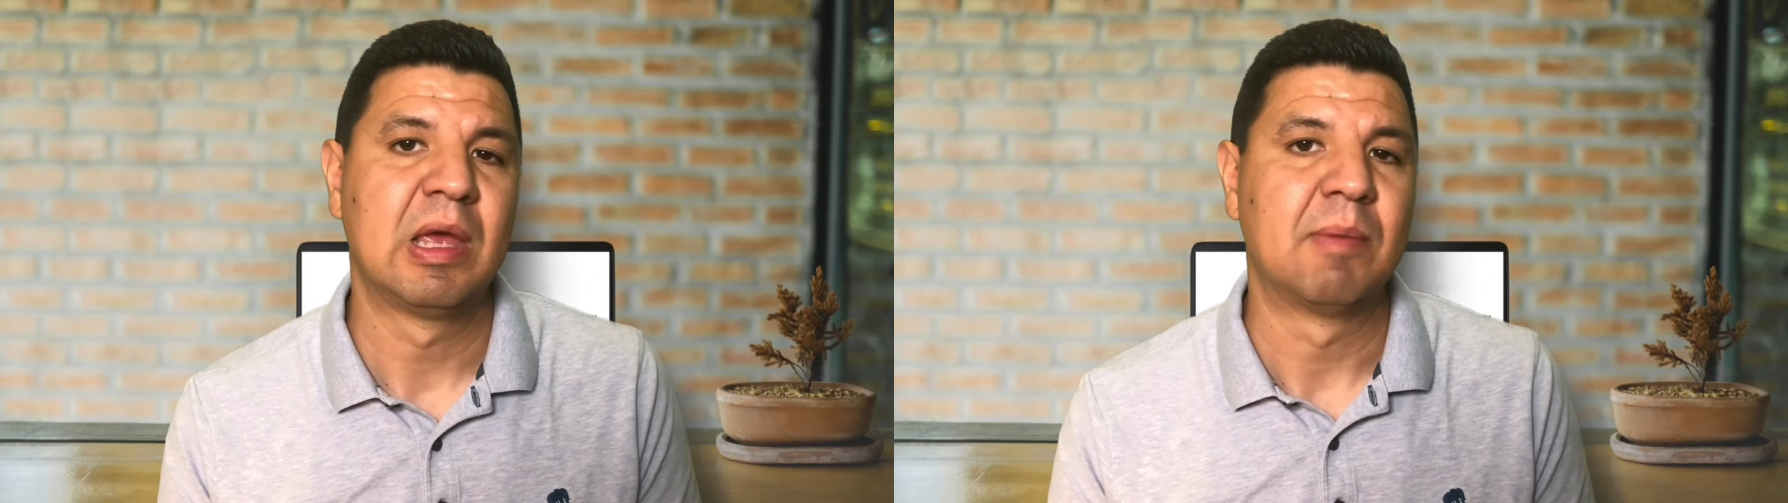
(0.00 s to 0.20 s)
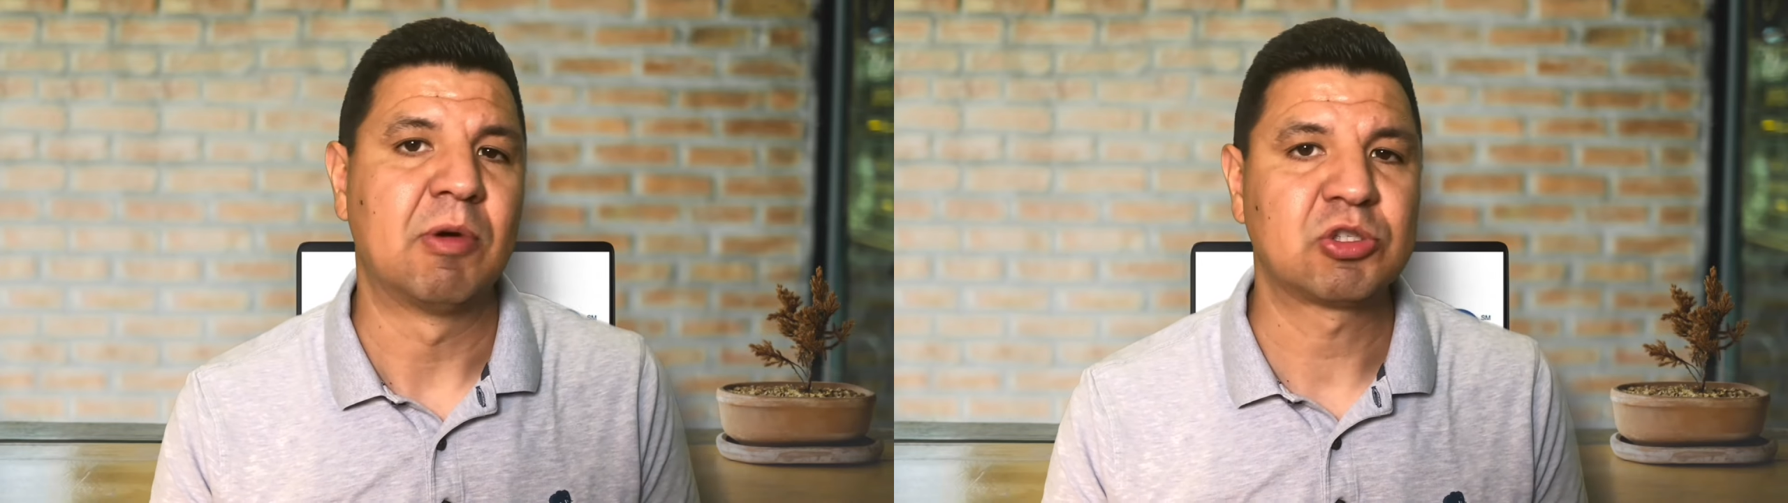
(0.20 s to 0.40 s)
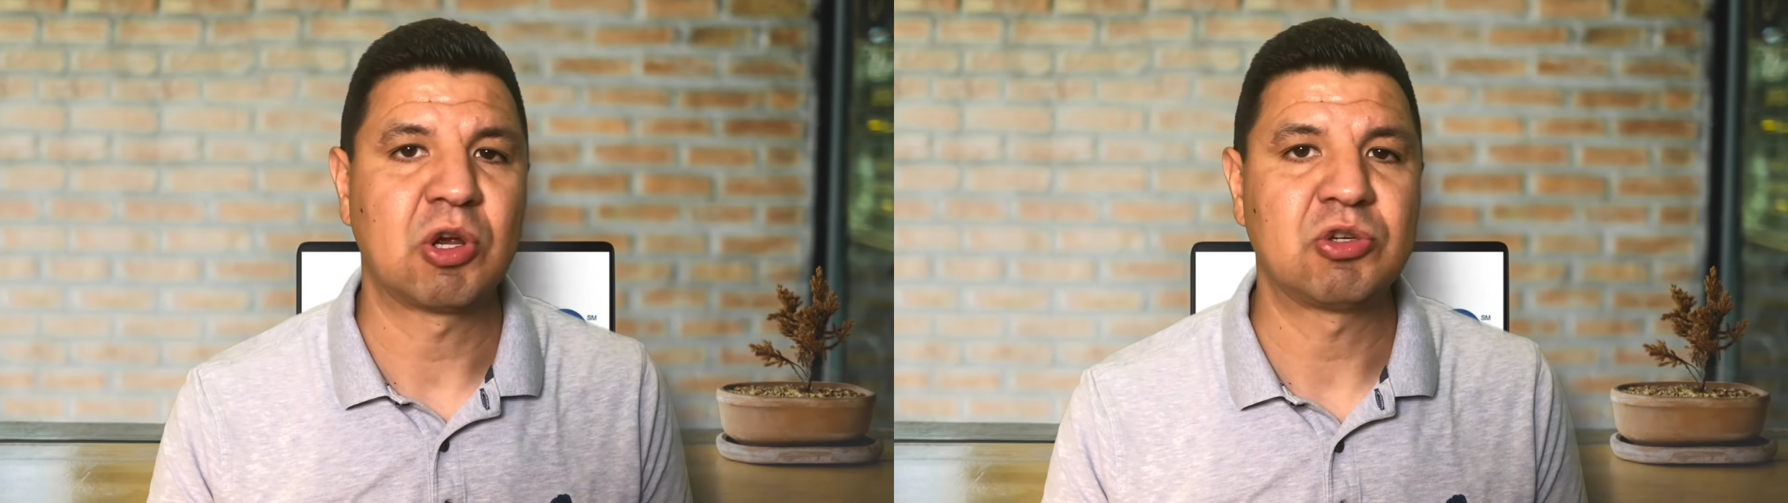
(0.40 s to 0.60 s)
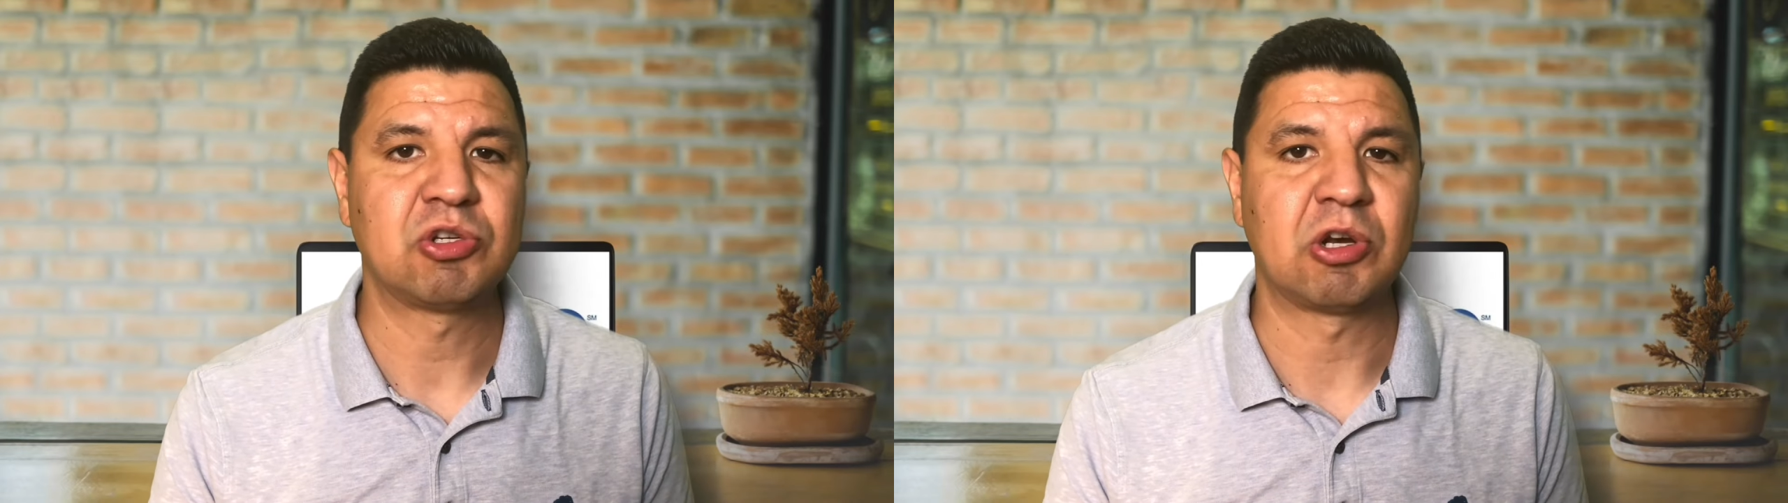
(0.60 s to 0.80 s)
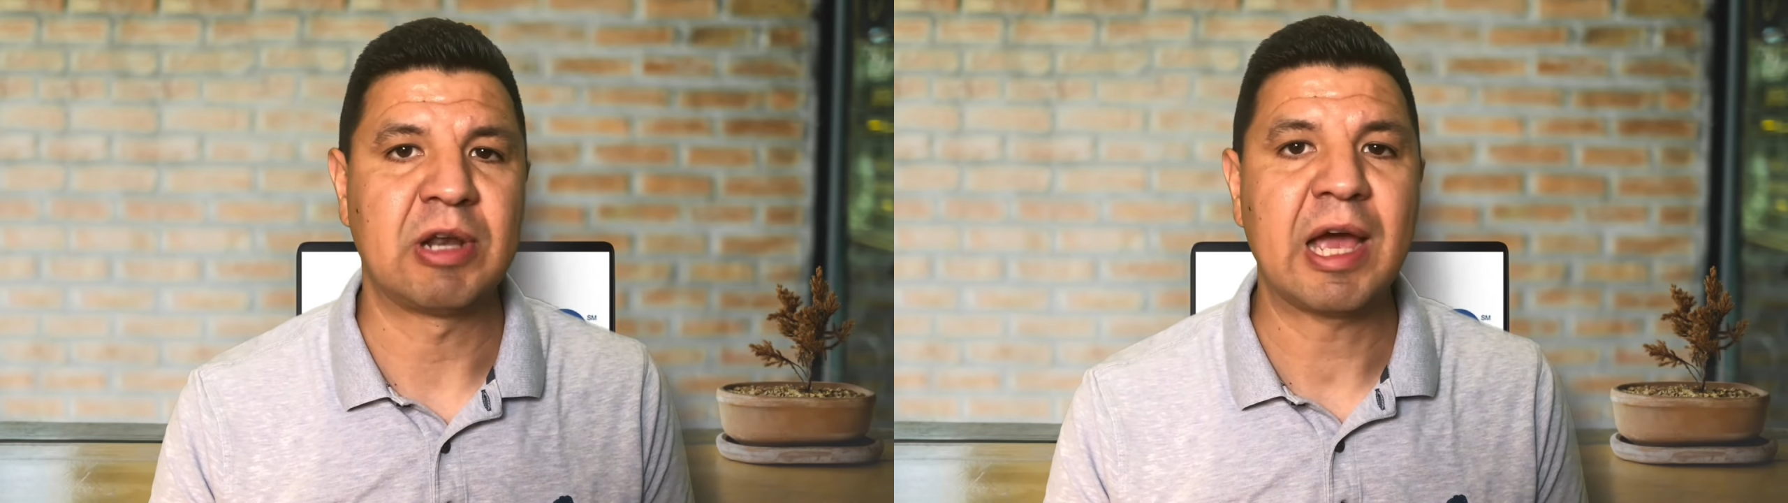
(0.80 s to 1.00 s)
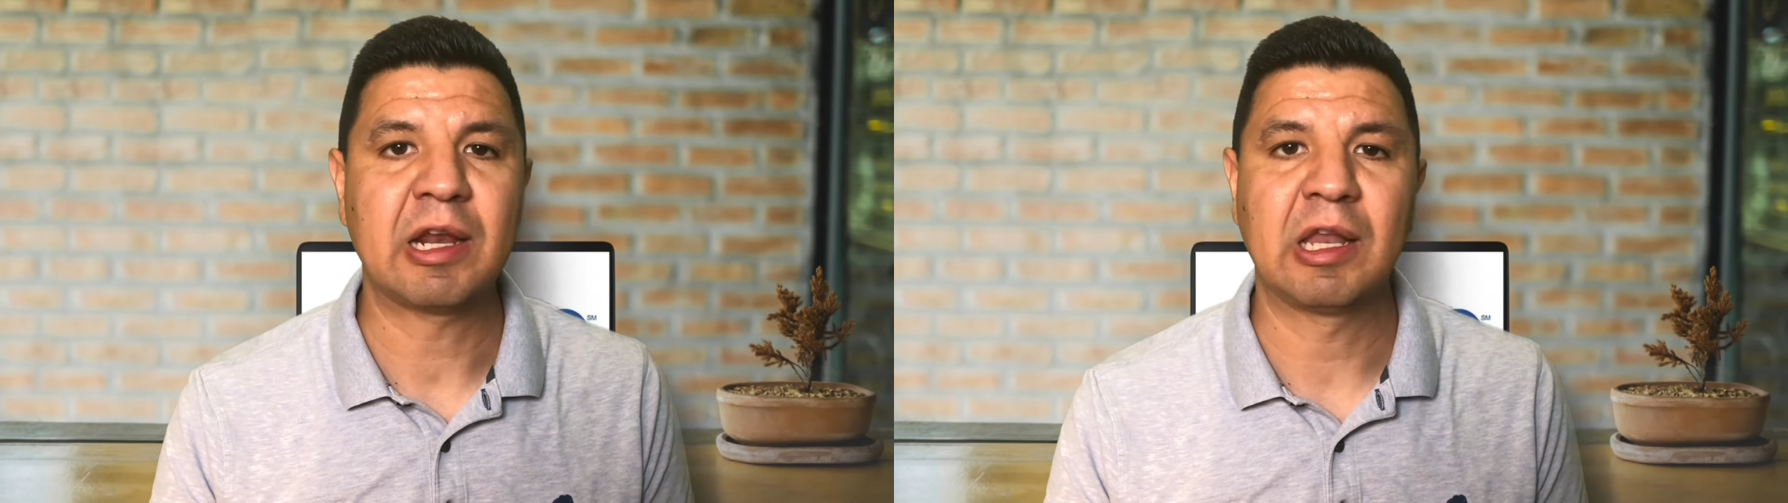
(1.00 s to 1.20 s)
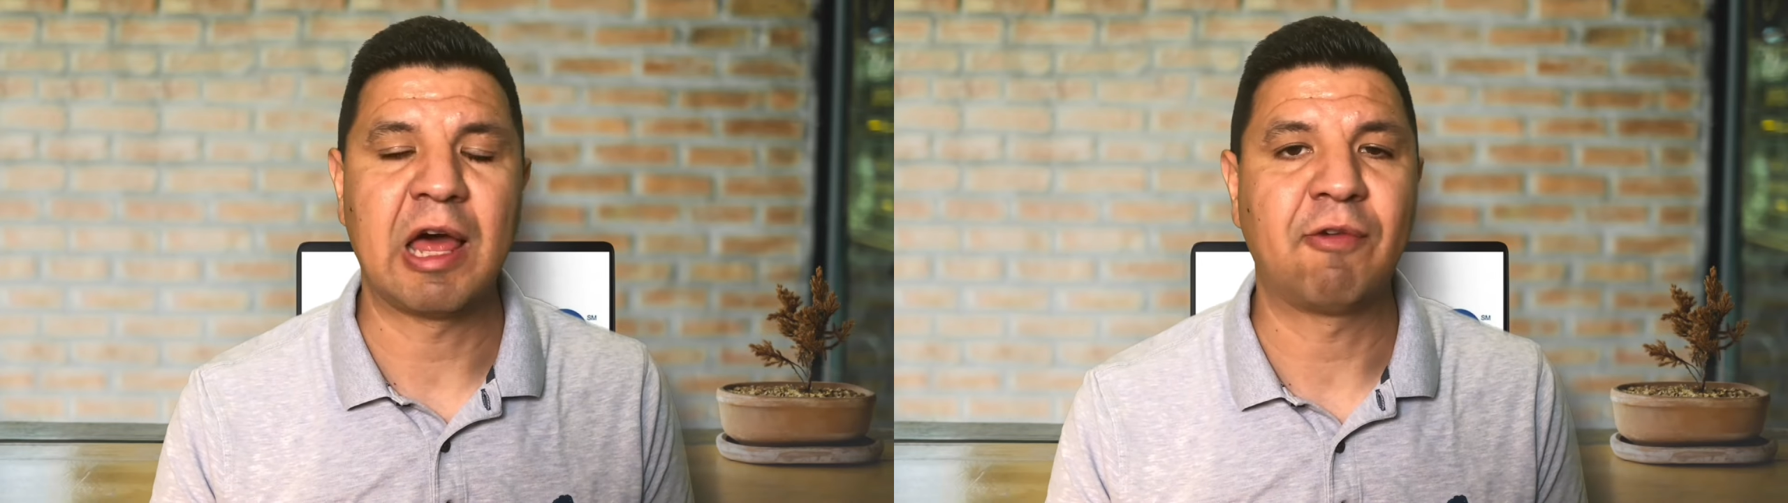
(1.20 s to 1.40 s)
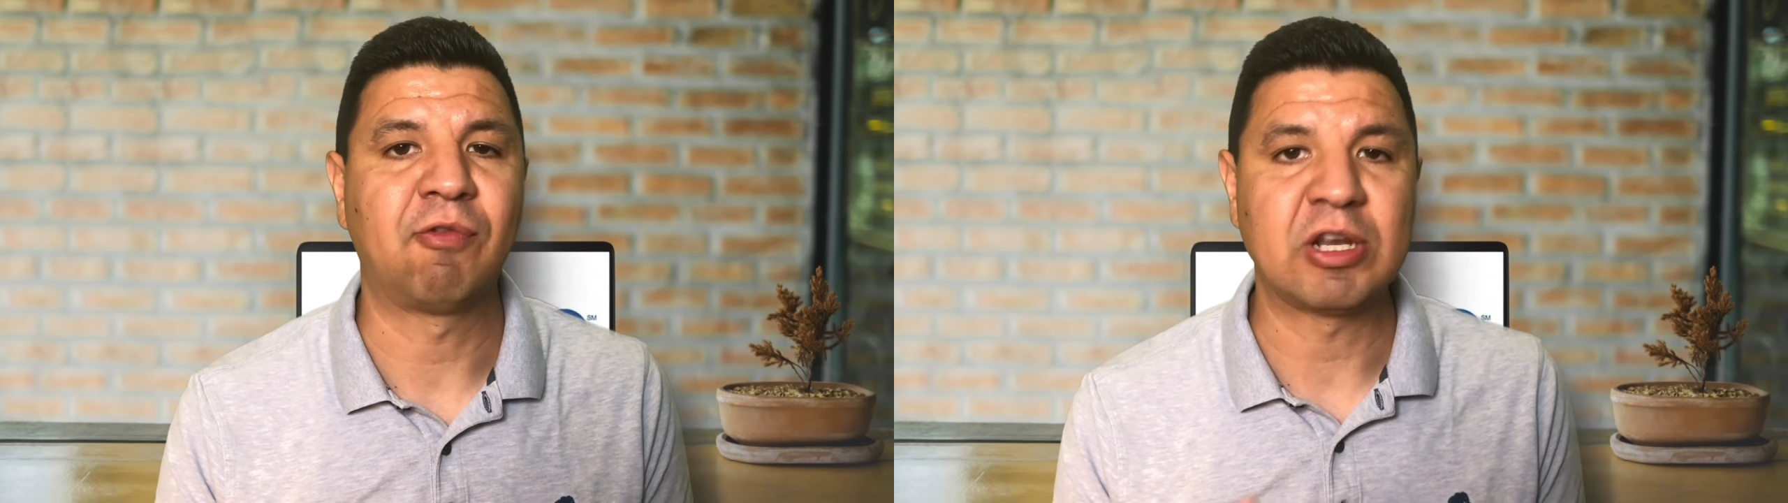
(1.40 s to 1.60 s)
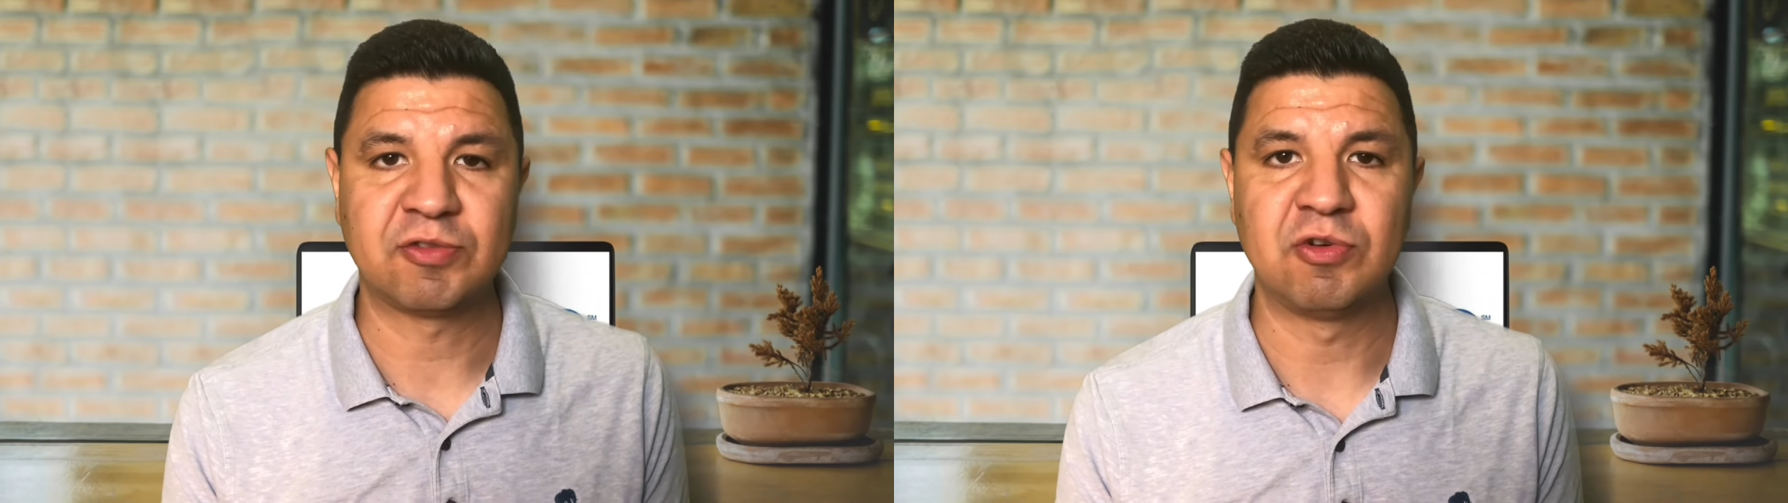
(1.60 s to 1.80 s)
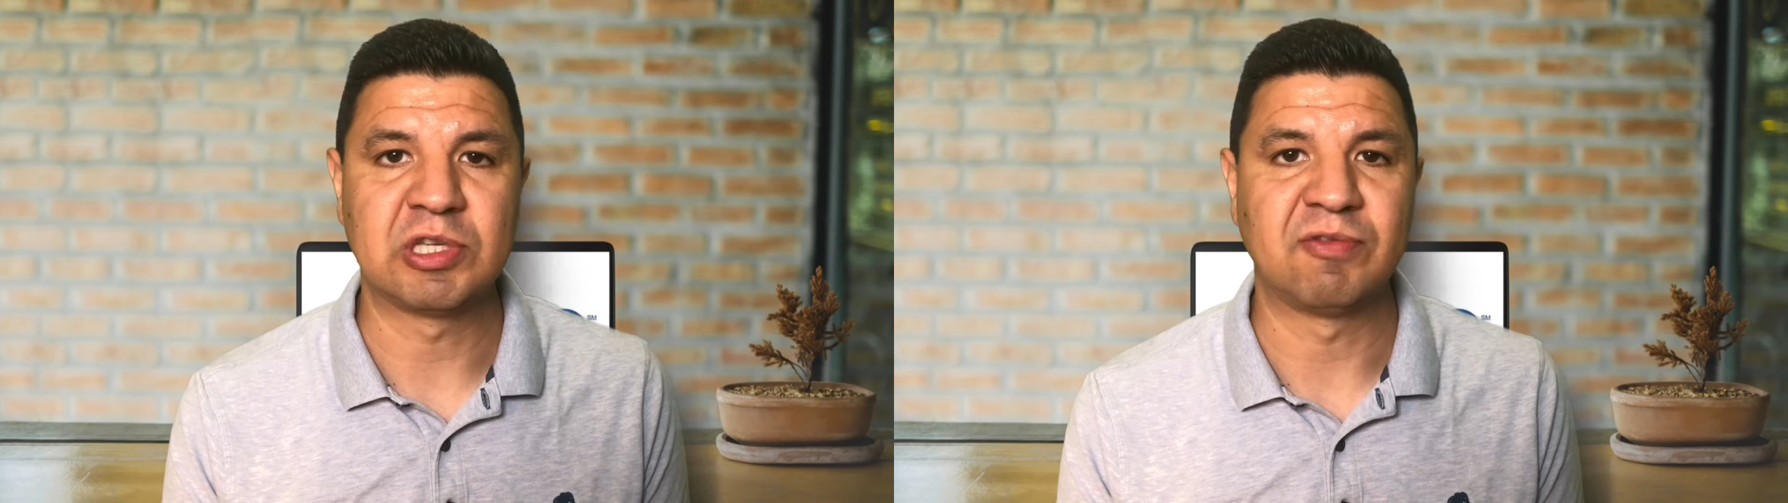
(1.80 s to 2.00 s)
Most countries are not going to allow fresh fruits